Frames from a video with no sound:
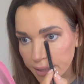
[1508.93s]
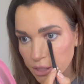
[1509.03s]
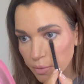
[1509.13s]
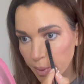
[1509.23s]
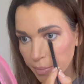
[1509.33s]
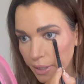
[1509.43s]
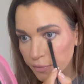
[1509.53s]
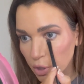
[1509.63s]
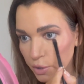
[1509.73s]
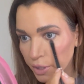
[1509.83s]
So remember, I've
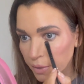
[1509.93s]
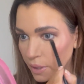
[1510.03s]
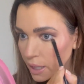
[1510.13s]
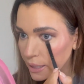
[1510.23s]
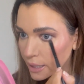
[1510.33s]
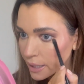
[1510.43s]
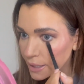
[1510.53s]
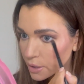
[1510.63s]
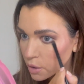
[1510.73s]
got no eyeliner